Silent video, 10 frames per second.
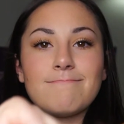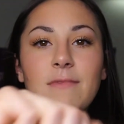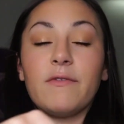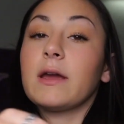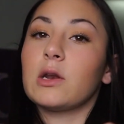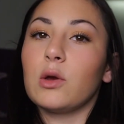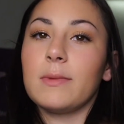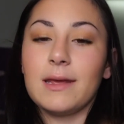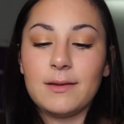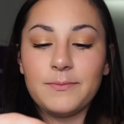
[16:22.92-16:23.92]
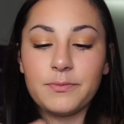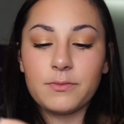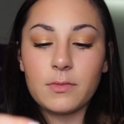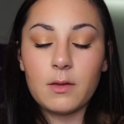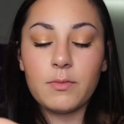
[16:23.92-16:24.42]
If I can open it.
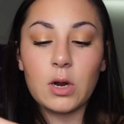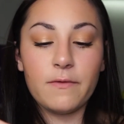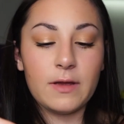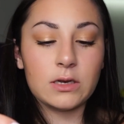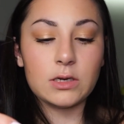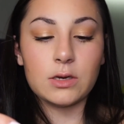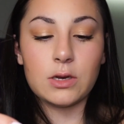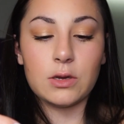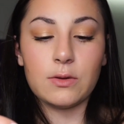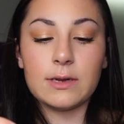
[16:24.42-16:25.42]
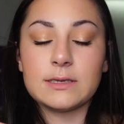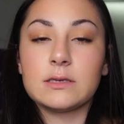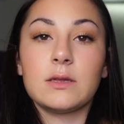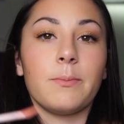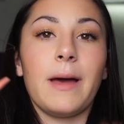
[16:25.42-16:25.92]
Perfect nude. It's
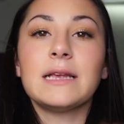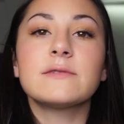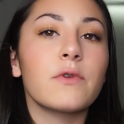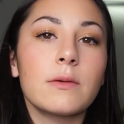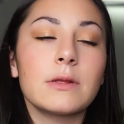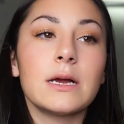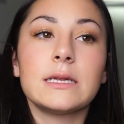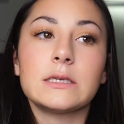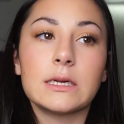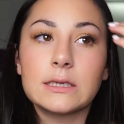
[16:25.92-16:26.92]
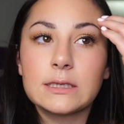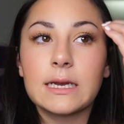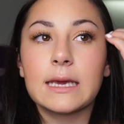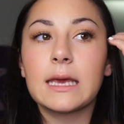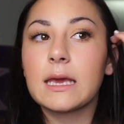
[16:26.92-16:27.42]
the best formula. It's not
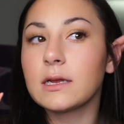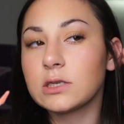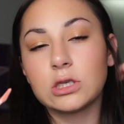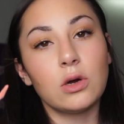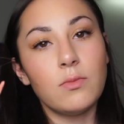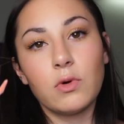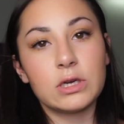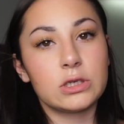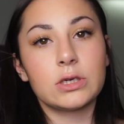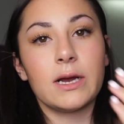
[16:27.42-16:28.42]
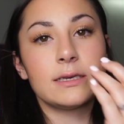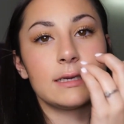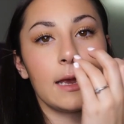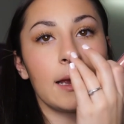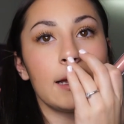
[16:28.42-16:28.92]
sticky. It's so
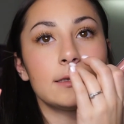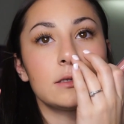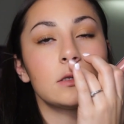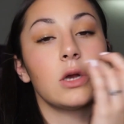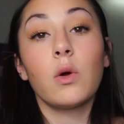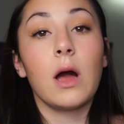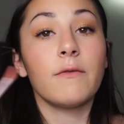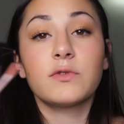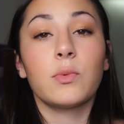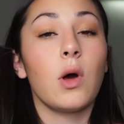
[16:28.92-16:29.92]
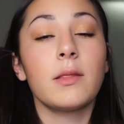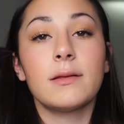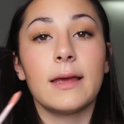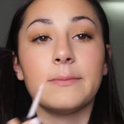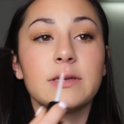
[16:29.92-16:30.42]
moisturizing. It's so comfortable on the
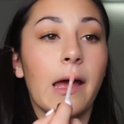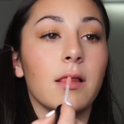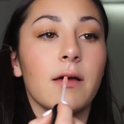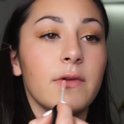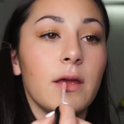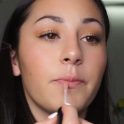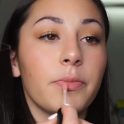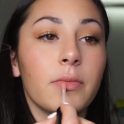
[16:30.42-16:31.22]
lips. I love it.